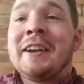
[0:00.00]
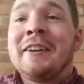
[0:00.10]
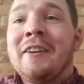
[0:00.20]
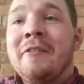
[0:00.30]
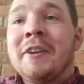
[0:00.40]

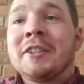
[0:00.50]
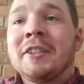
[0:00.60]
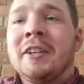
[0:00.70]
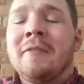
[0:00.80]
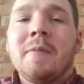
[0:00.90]

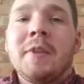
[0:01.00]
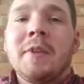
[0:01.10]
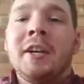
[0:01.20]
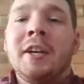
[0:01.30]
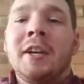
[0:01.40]
obviously, you
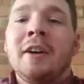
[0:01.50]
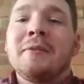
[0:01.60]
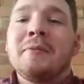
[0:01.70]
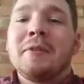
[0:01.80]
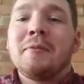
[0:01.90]
know,
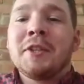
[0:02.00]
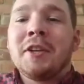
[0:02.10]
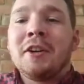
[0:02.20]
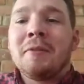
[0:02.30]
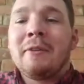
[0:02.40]
we, talk
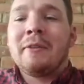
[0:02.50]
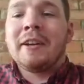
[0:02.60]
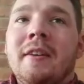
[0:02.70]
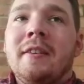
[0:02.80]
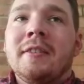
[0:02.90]
about it
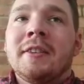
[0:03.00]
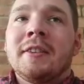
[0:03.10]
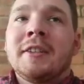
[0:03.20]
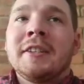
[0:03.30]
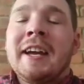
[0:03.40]

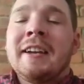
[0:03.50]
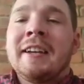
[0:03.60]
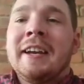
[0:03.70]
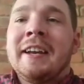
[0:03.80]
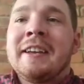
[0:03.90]
because again, it,
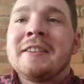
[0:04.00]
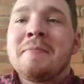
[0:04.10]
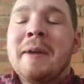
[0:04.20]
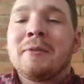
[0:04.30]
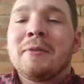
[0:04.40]
it is
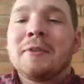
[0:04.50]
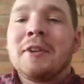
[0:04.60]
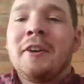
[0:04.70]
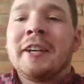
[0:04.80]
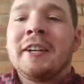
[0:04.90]
about
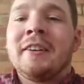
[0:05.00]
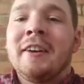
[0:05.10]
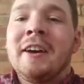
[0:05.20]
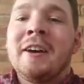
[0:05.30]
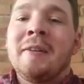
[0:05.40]
talking.
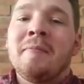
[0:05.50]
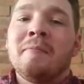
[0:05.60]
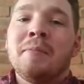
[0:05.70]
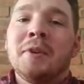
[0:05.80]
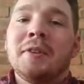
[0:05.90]
Um,
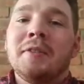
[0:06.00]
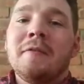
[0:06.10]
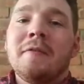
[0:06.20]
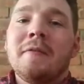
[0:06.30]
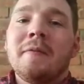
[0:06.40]
but
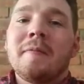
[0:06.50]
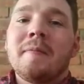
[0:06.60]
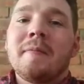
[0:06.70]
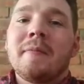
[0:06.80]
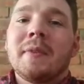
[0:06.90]

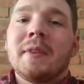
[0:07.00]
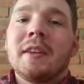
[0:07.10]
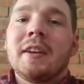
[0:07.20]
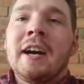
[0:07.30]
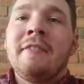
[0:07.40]

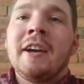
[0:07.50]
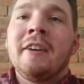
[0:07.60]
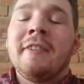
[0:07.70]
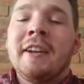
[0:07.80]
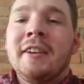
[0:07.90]
have I
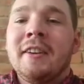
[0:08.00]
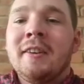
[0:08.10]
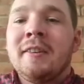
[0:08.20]
offended her?